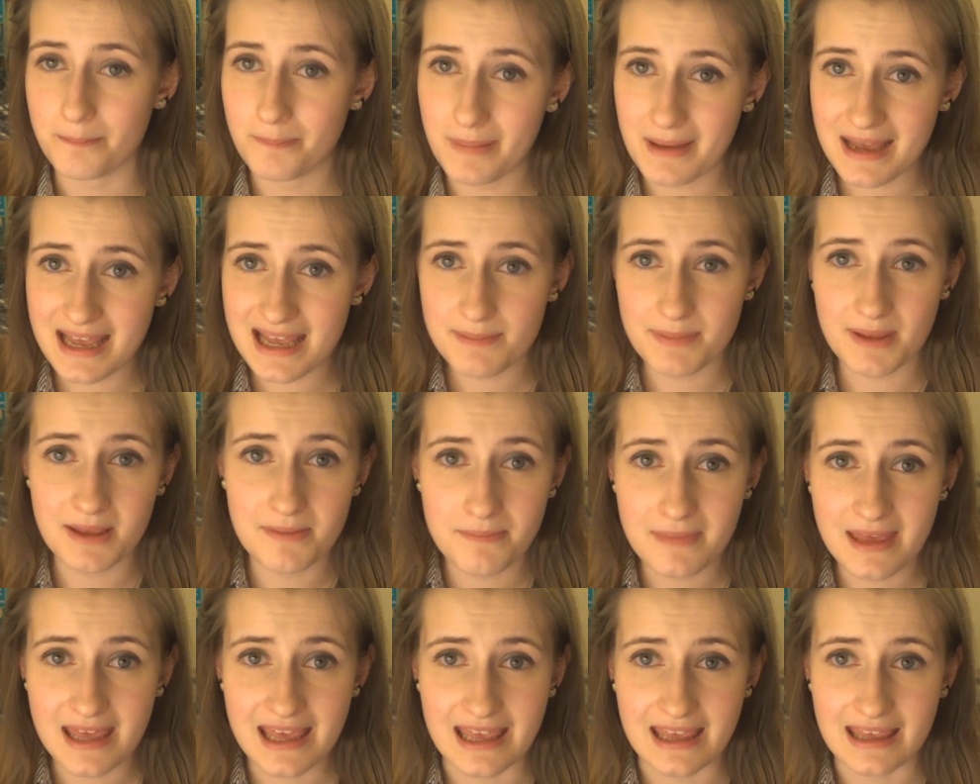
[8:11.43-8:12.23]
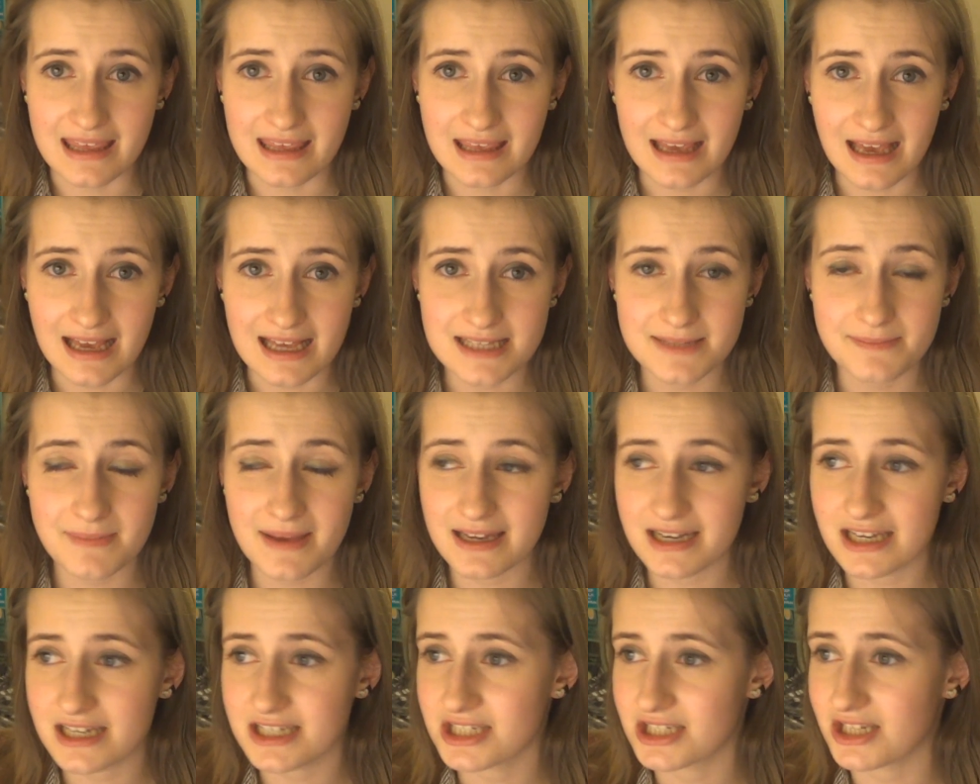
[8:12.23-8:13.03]
baby me has
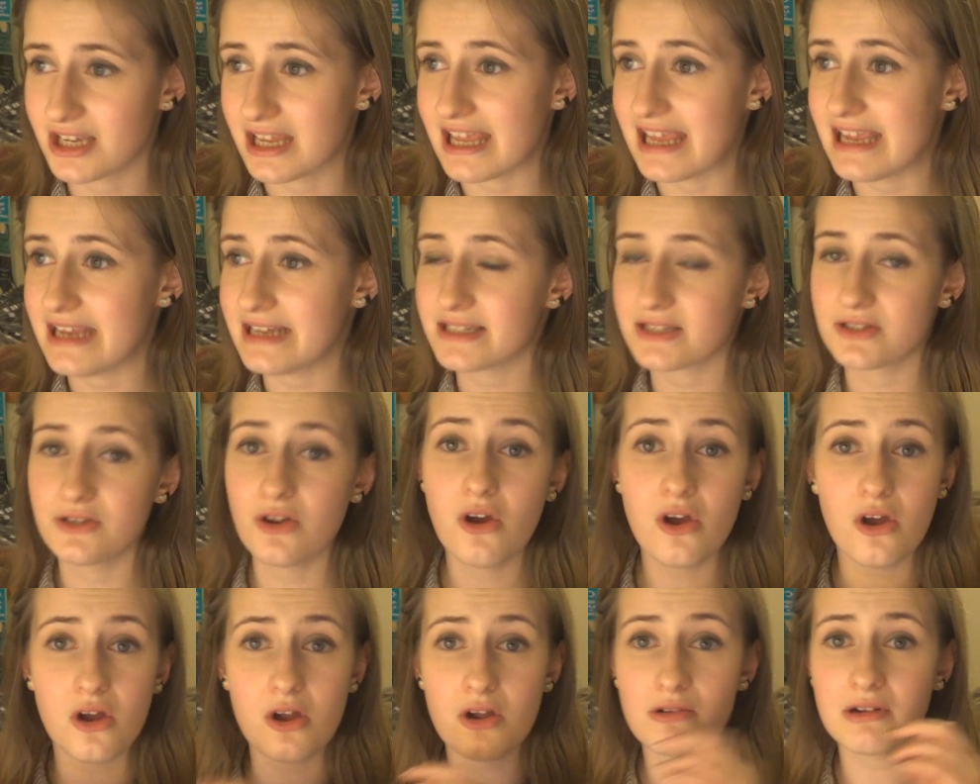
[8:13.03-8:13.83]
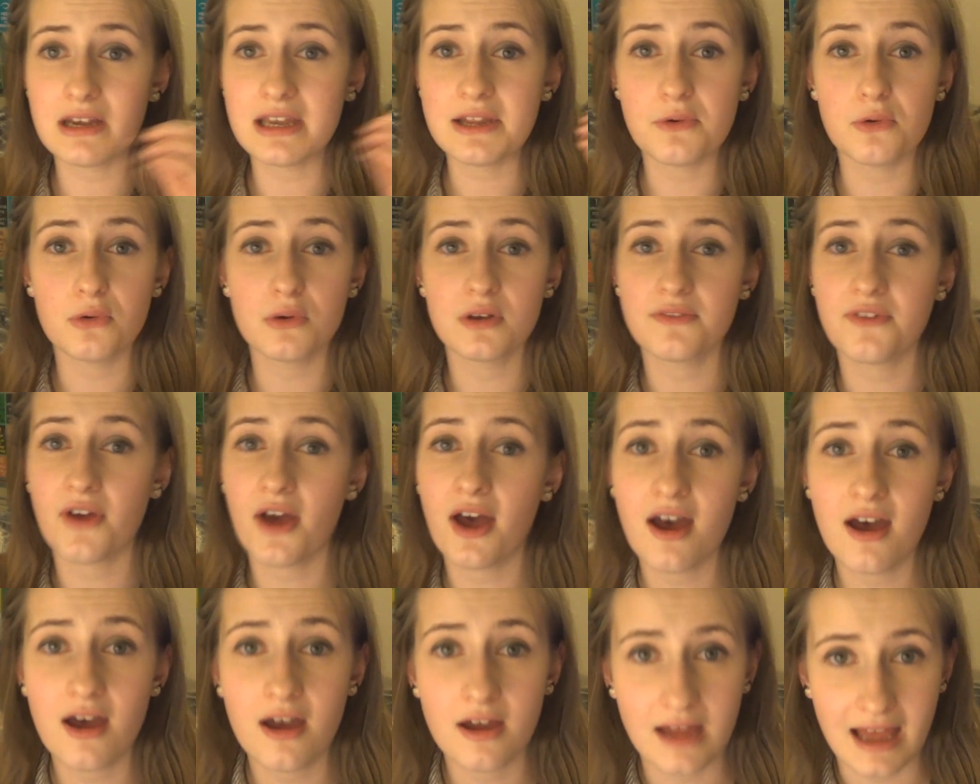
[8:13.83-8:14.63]
managed to eat not only all of
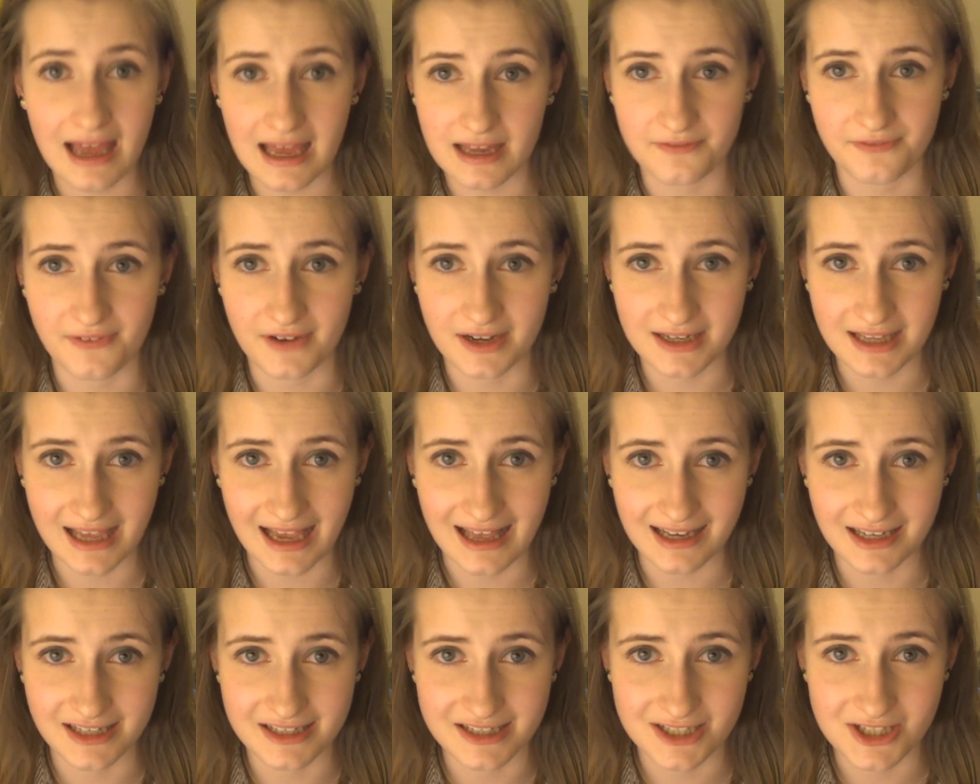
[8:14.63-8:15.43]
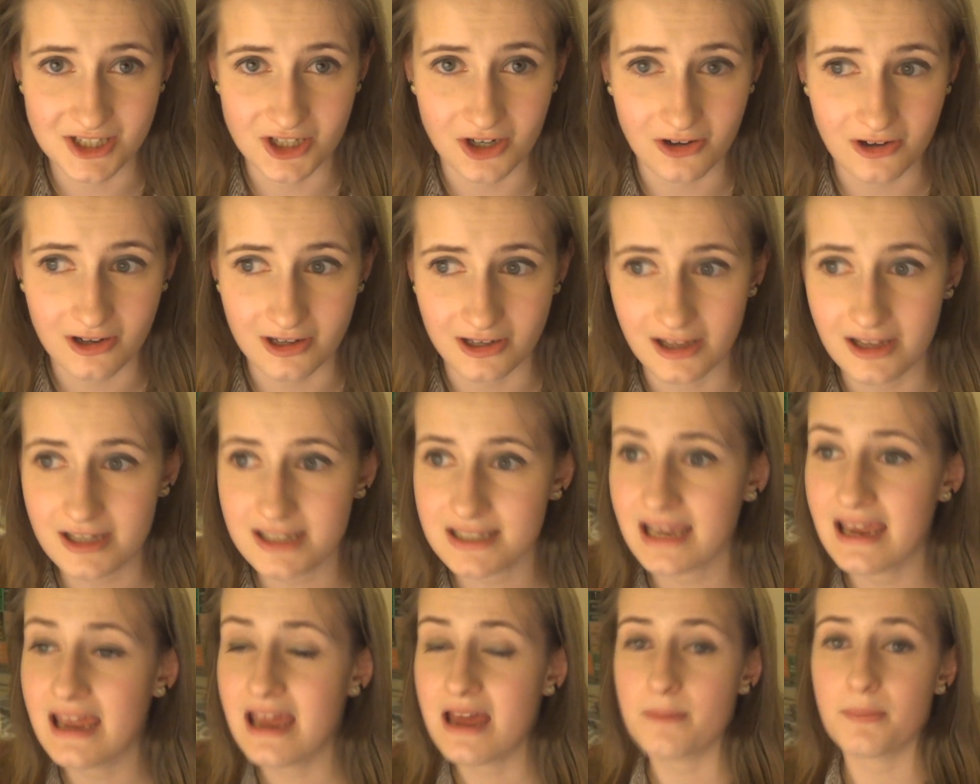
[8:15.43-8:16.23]
her advent calendar
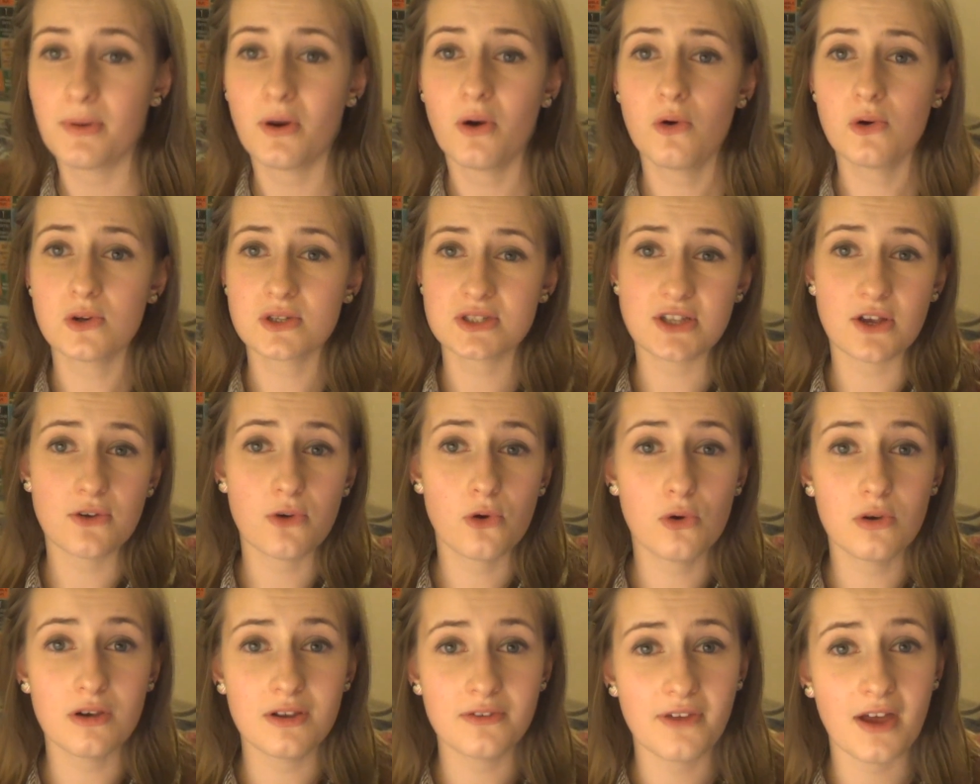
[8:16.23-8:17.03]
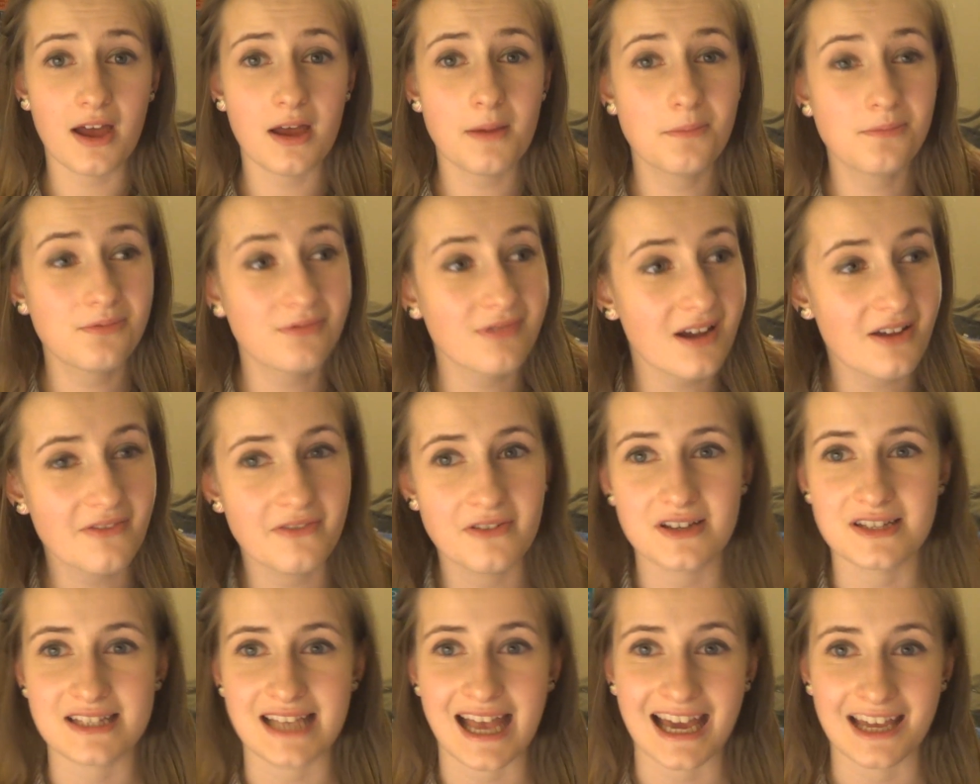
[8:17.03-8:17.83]
chocolate, but also all of her
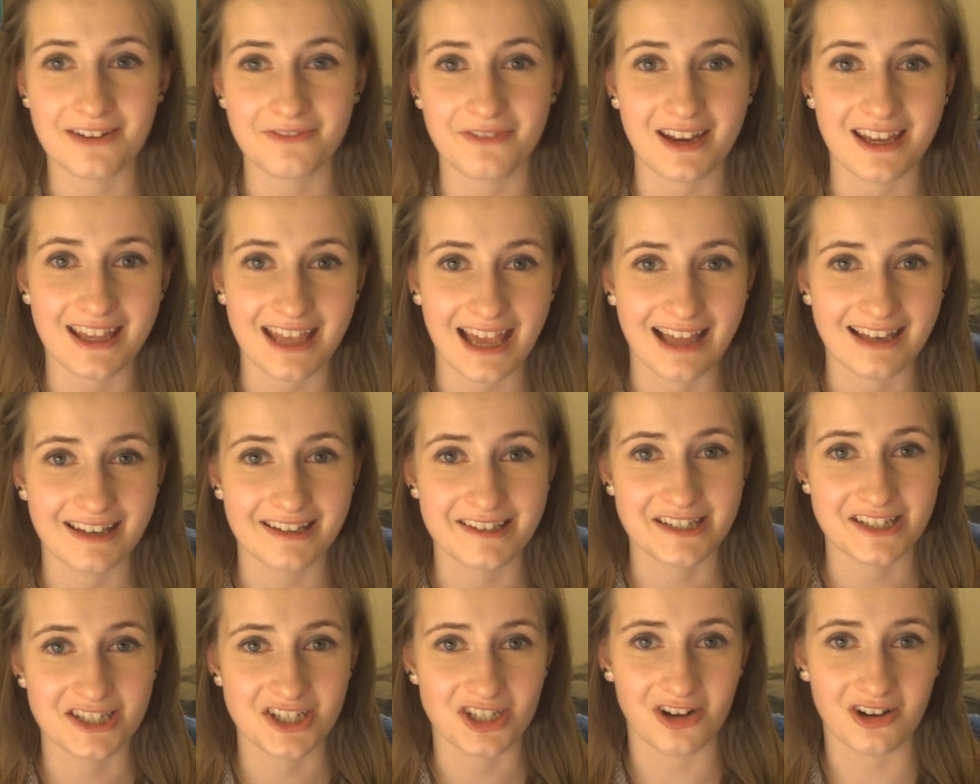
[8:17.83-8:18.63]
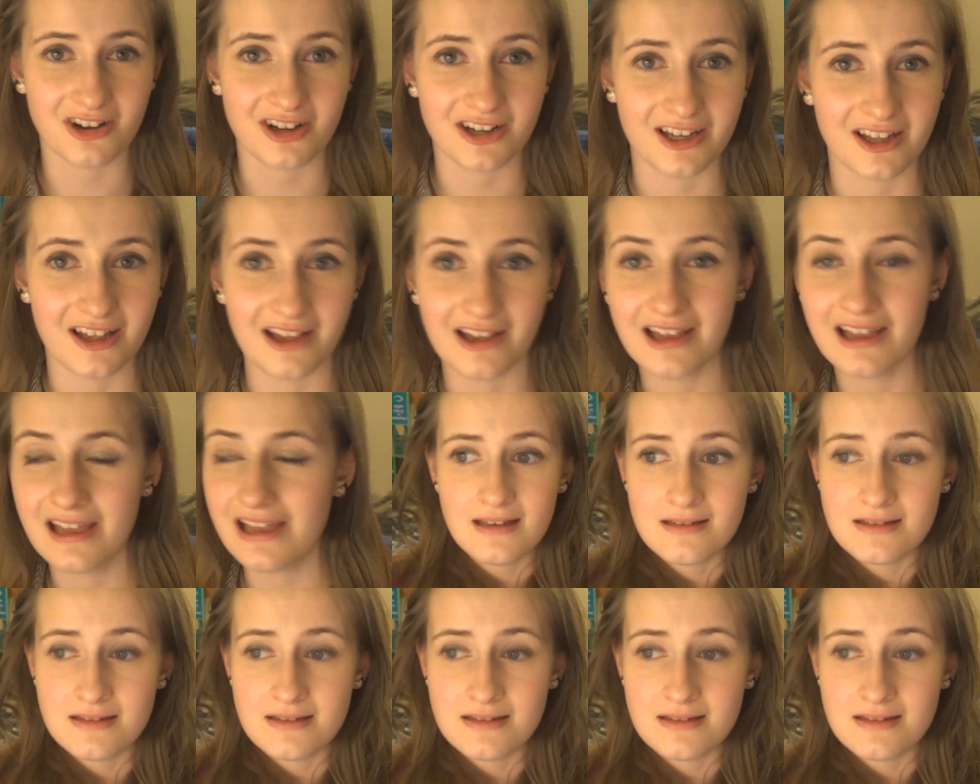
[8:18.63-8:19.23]
brother's advent calendar chocolate.